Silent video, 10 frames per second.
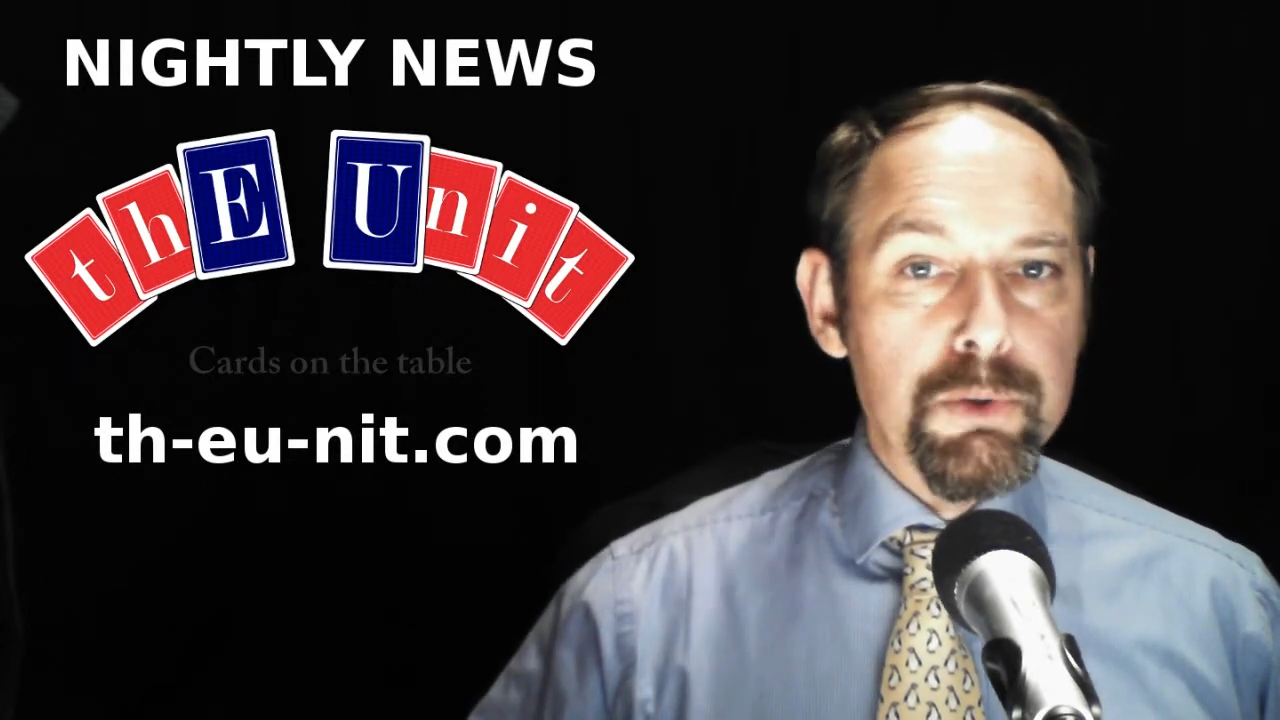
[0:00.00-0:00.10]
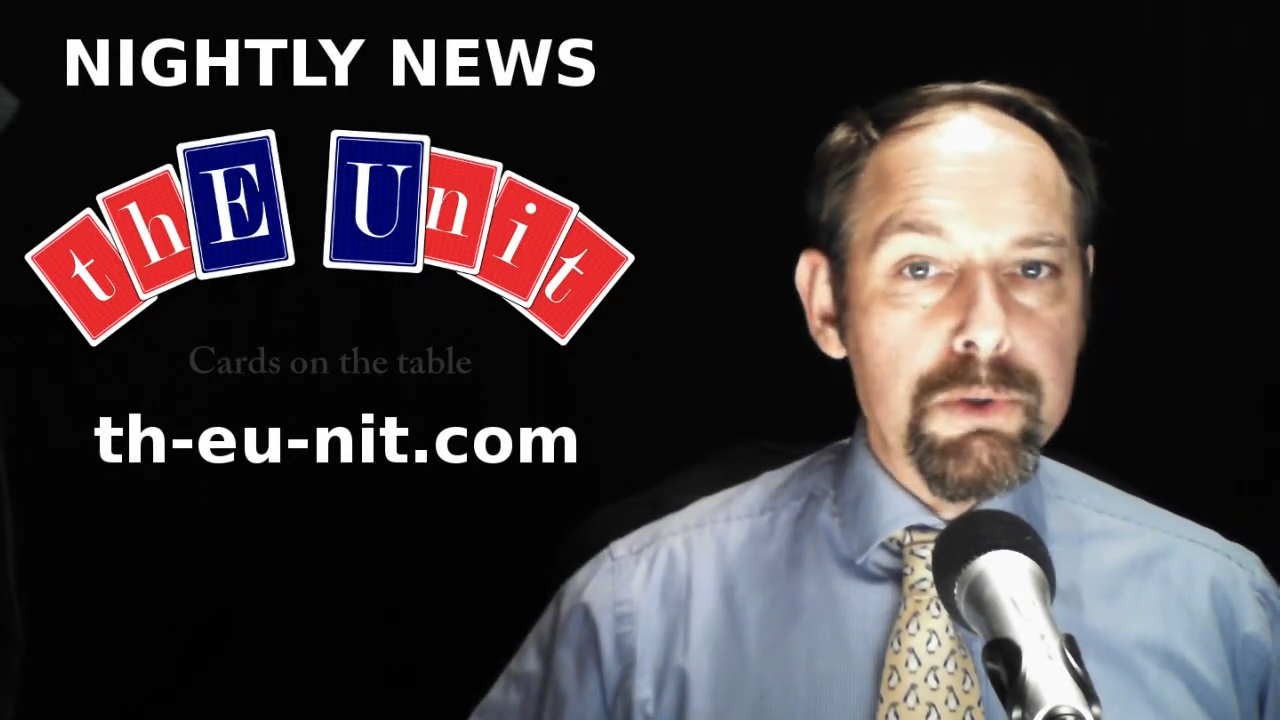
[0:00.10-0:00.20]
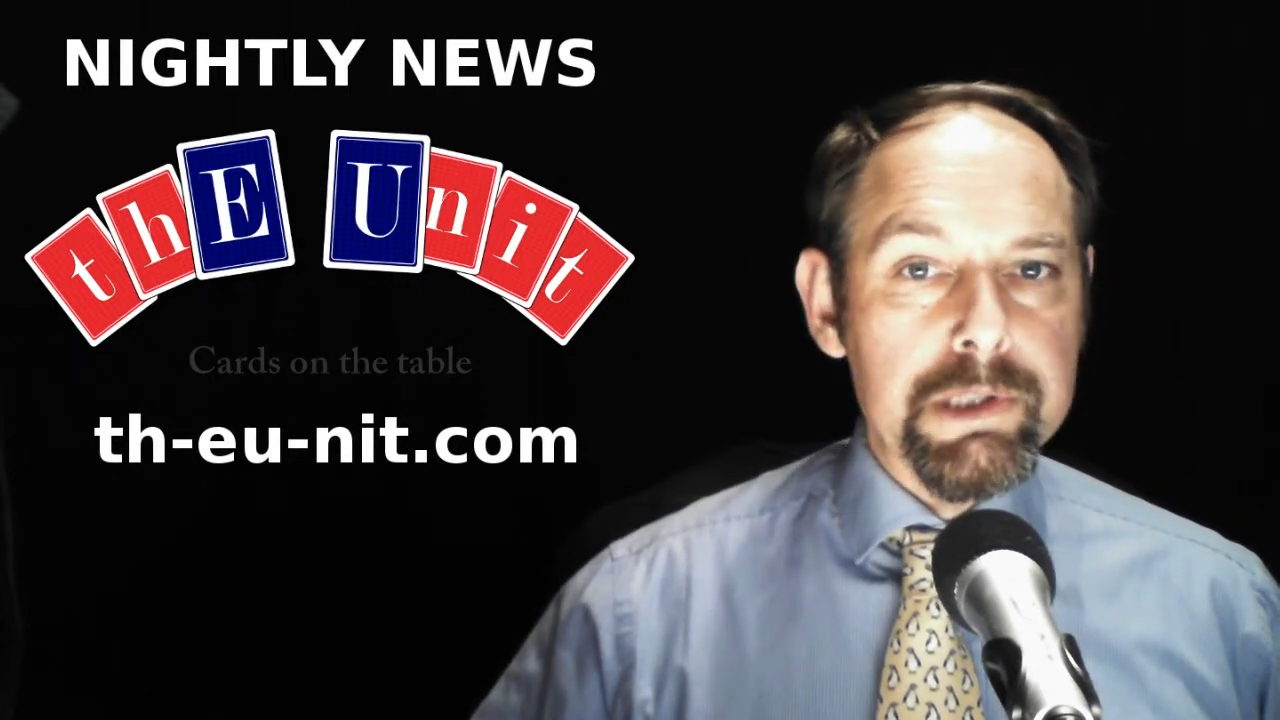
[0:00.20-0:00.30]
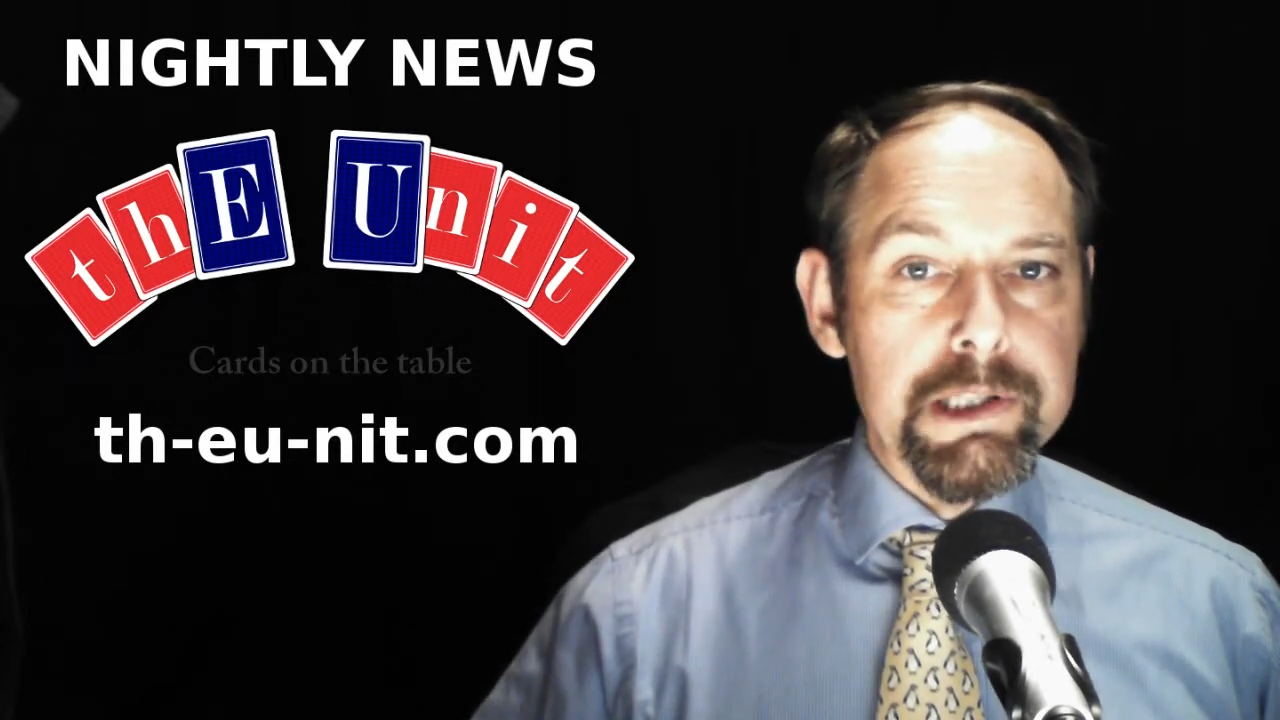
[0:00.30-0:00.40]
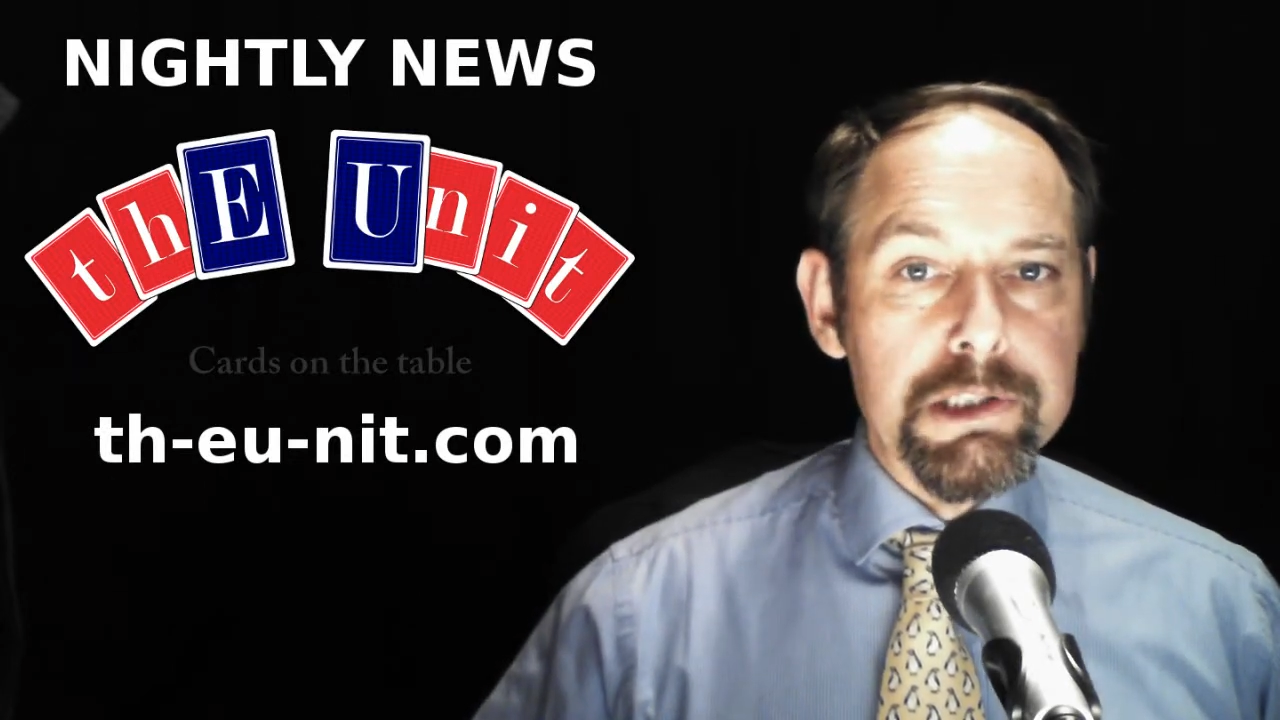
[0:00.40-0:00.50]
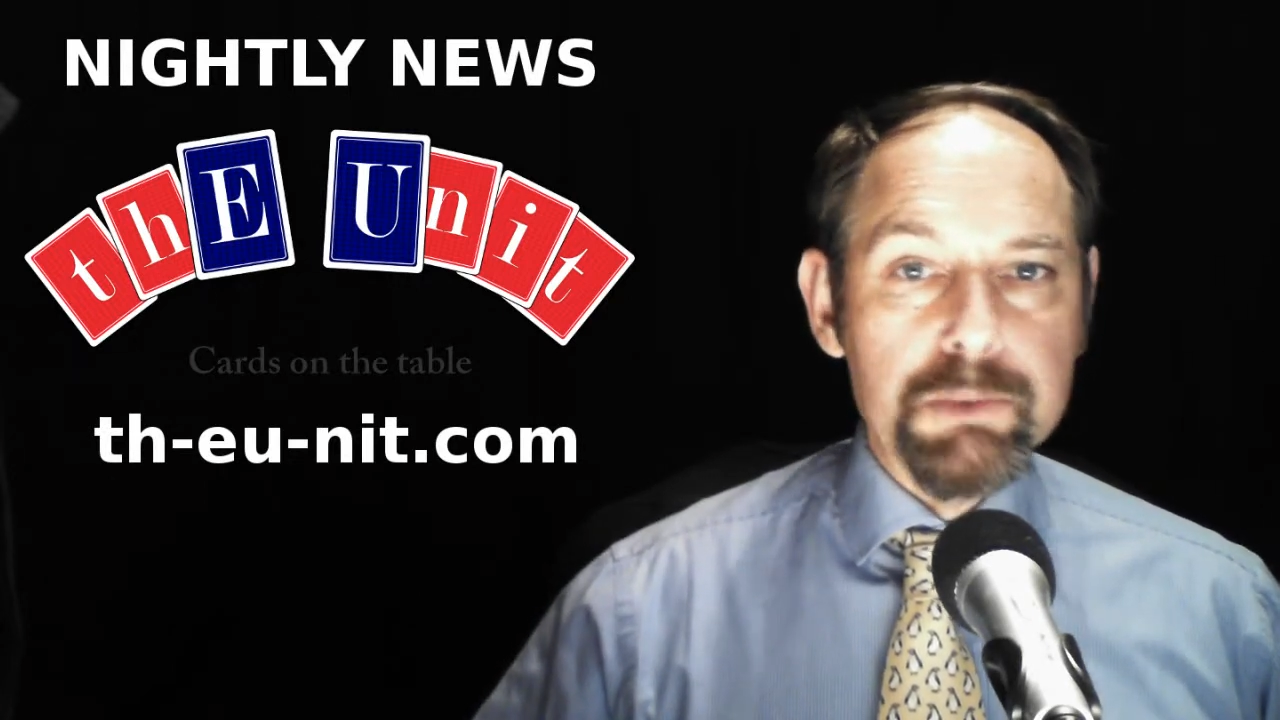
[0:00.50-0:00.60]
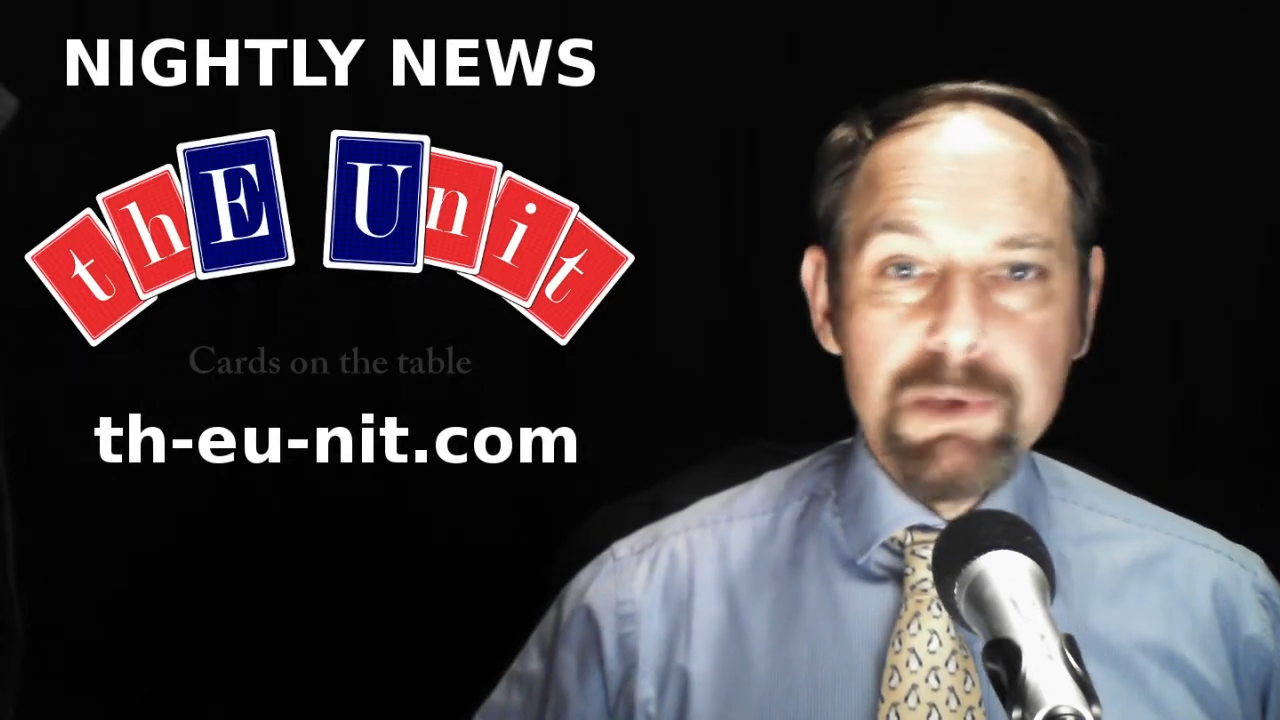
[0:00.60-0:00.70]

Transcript: audience